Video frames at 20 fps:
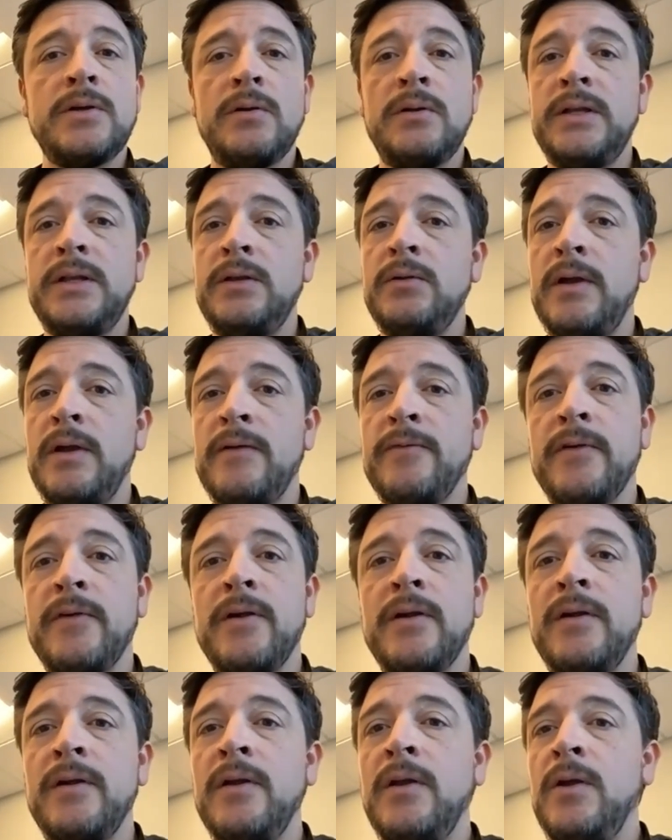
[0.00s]
totally new
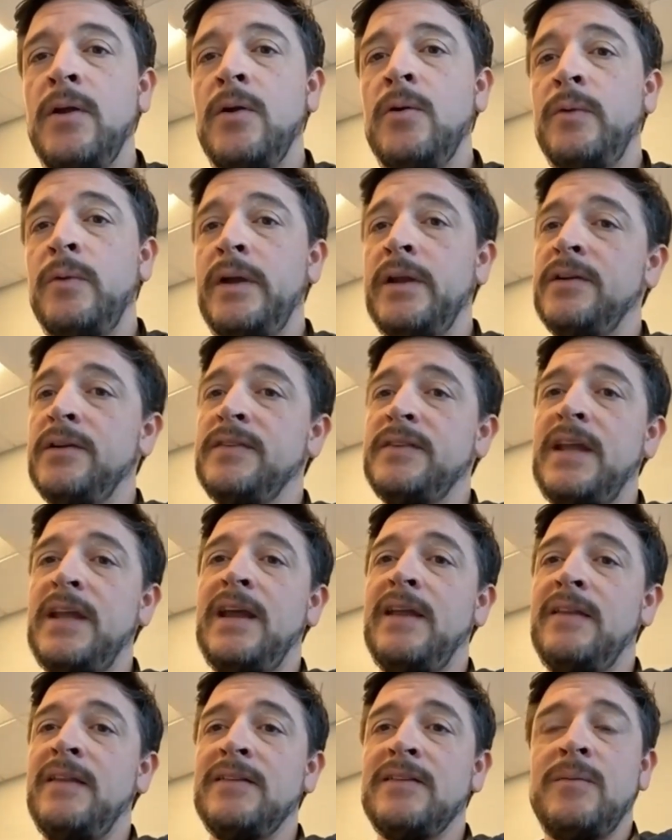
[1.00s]
effort. We
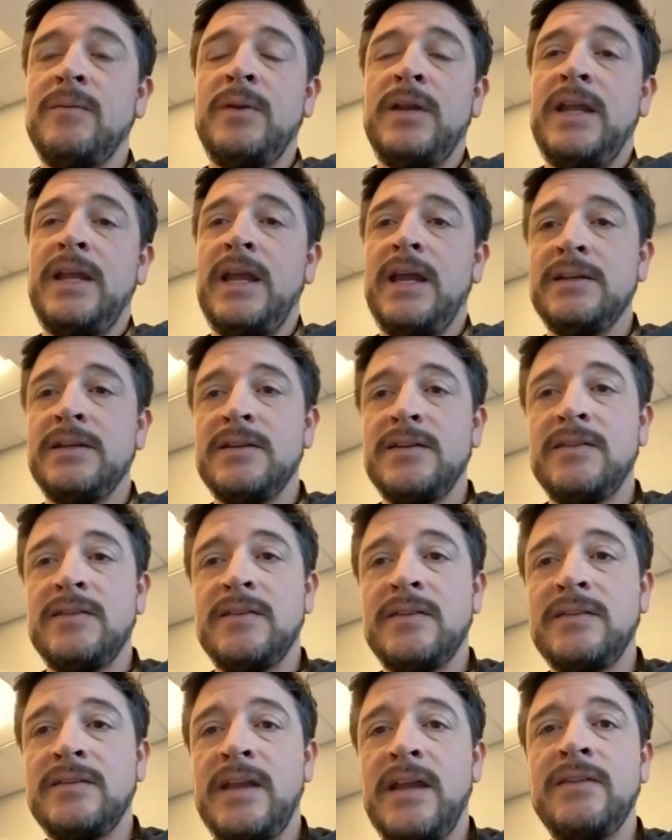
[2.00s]
understand that somebody can't
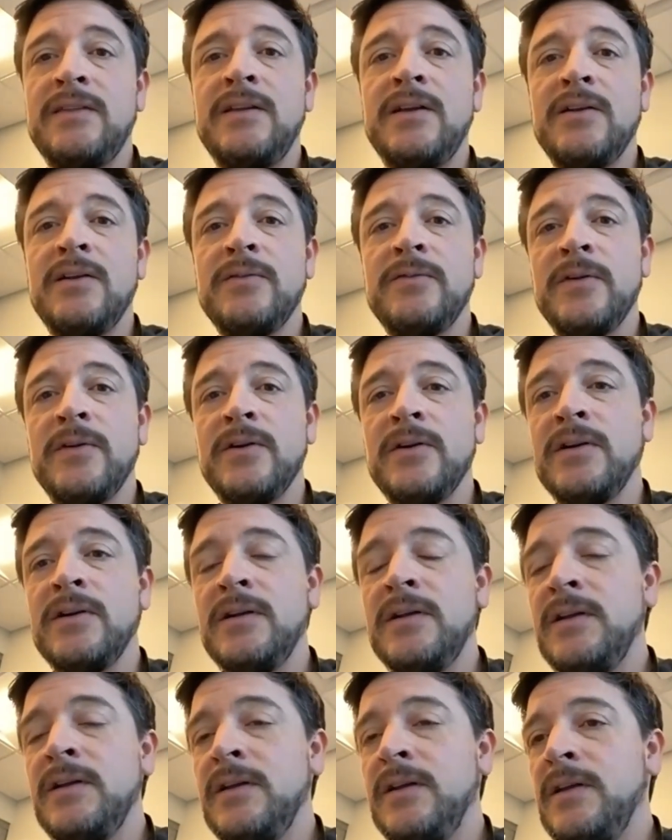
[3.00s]
just stand there for,
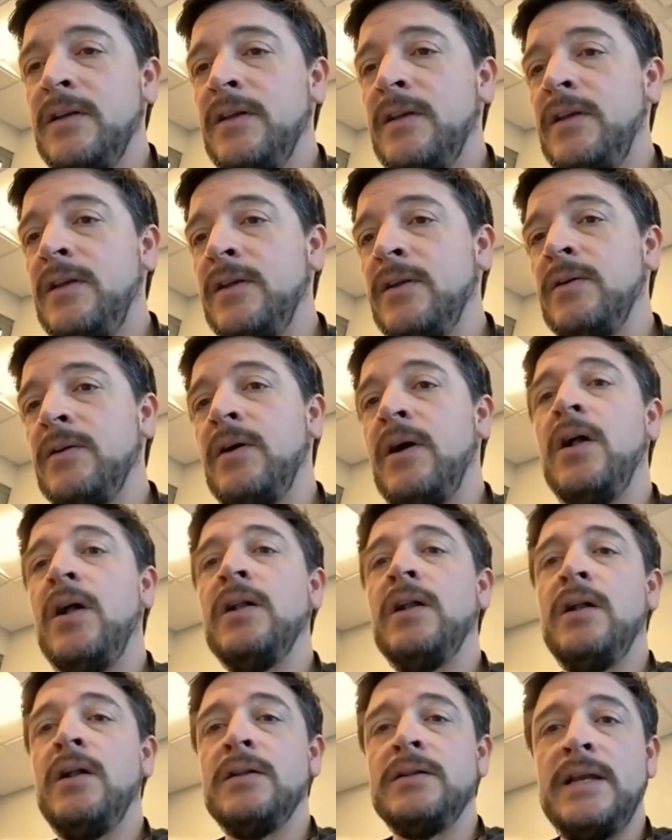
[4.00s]

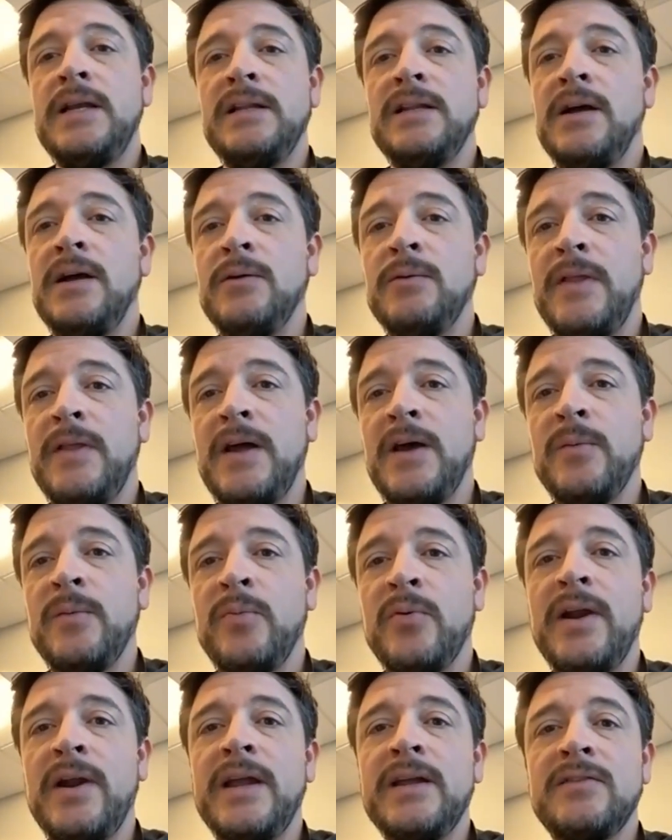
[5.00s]
all day long without a
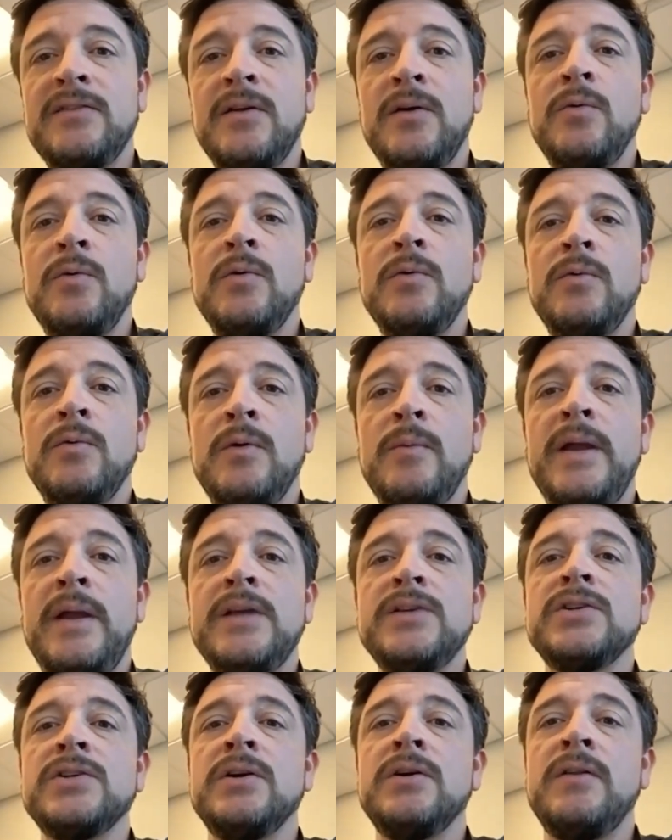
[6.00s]
break. So we'll
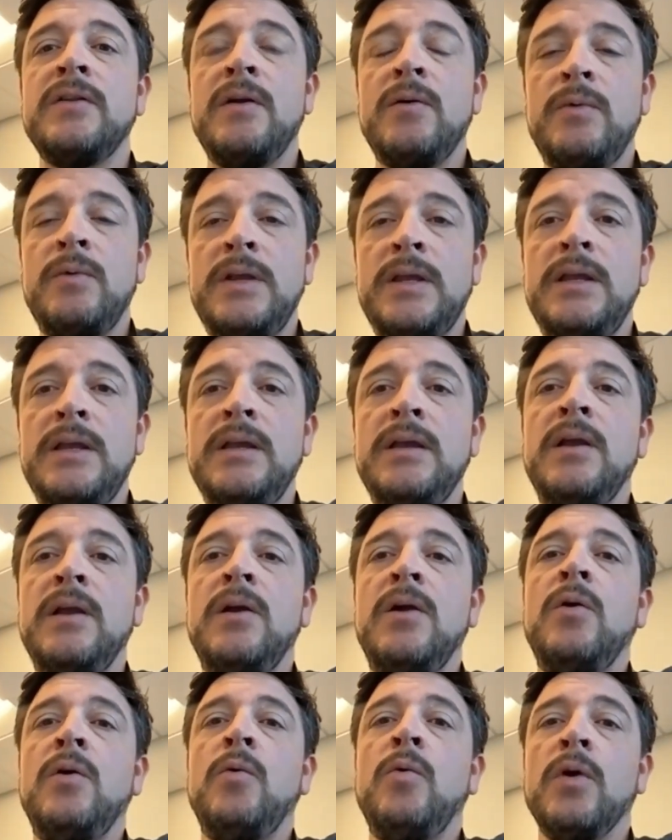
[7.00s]
make sure that we
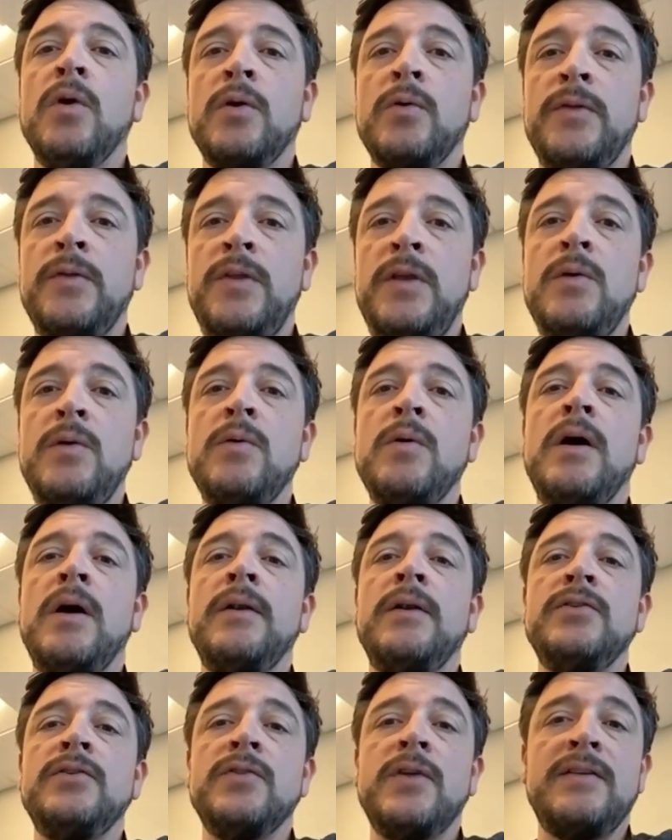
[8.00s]
work with you
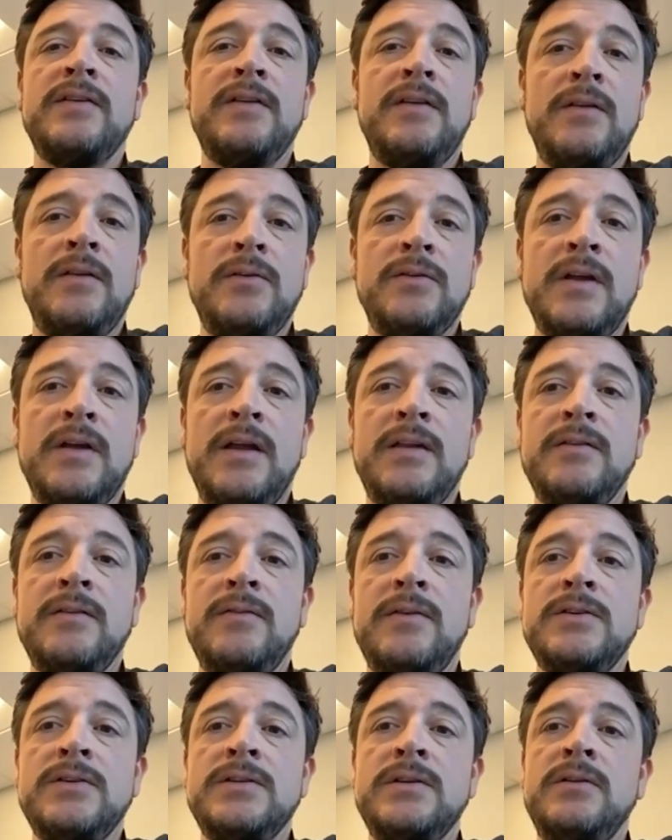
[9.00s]
on addressing those kinds
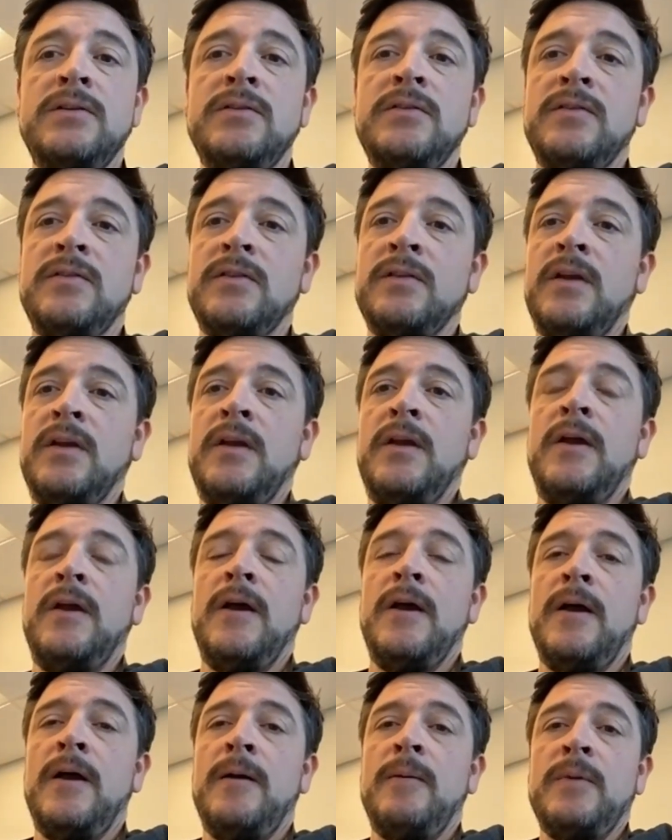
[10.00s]
of issues.
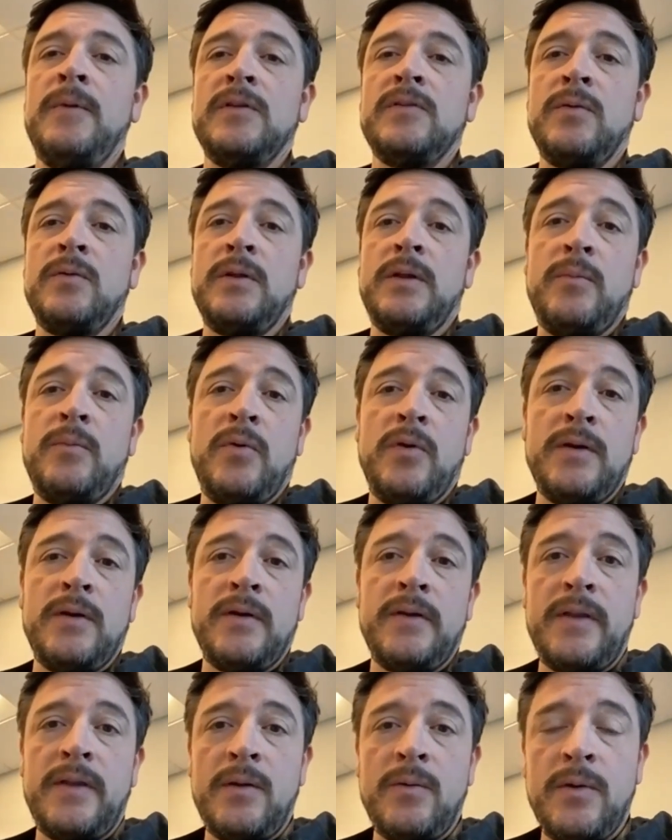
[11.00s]
It's really
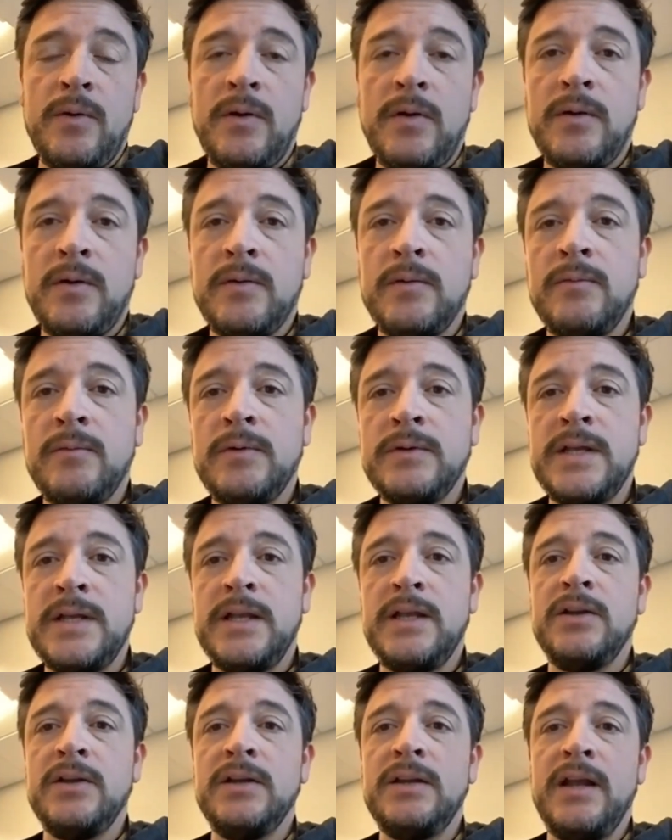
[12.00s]
important that we're
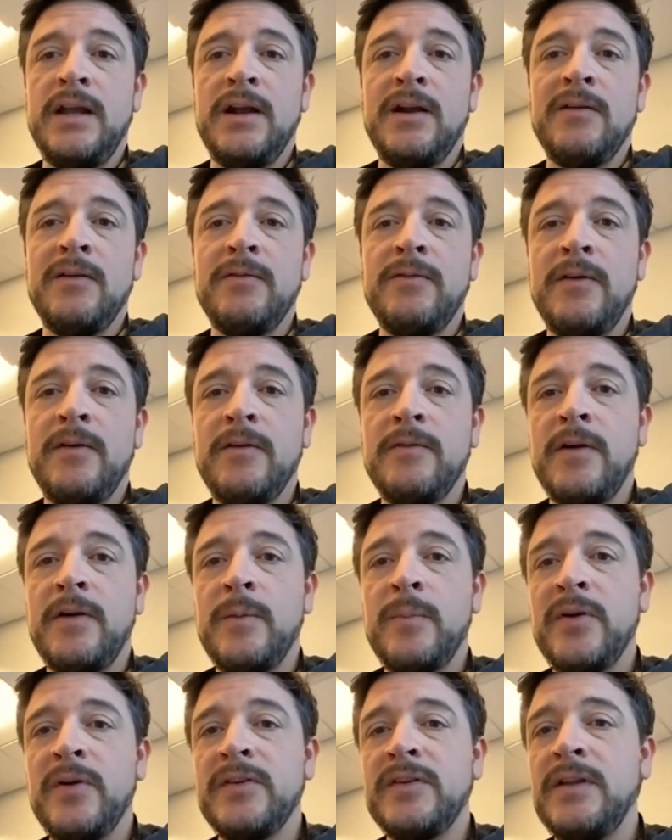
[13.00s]
taking good care of
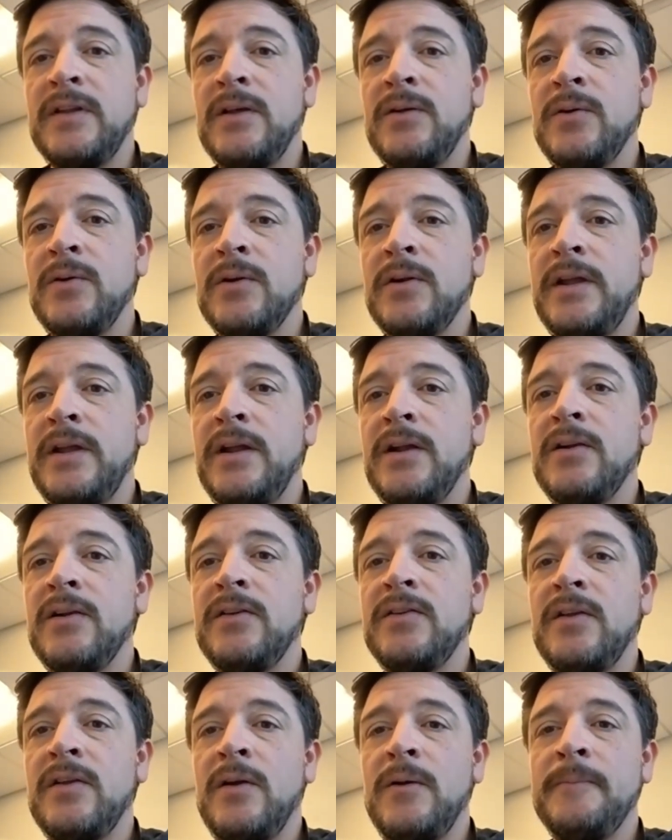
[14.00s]
our personnel who are
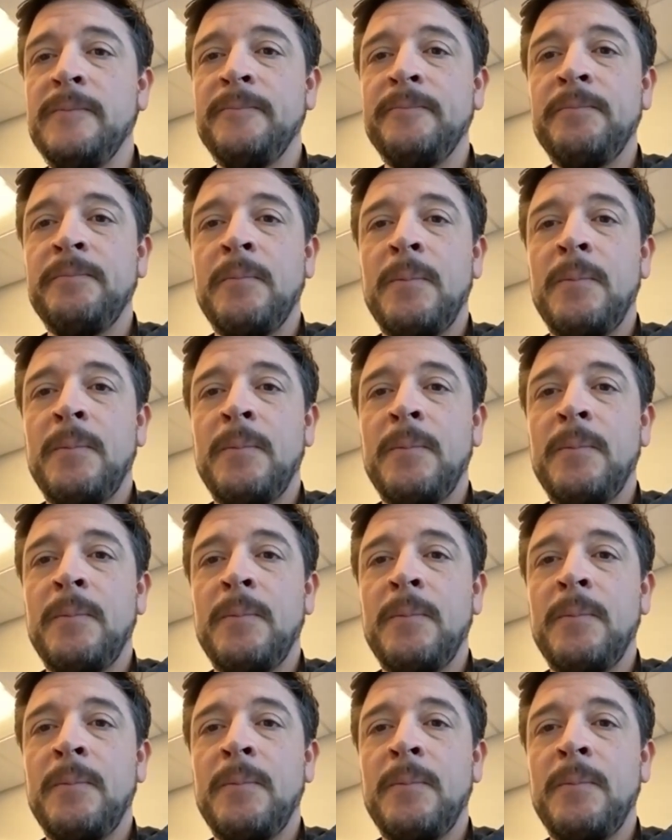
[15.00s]
here. So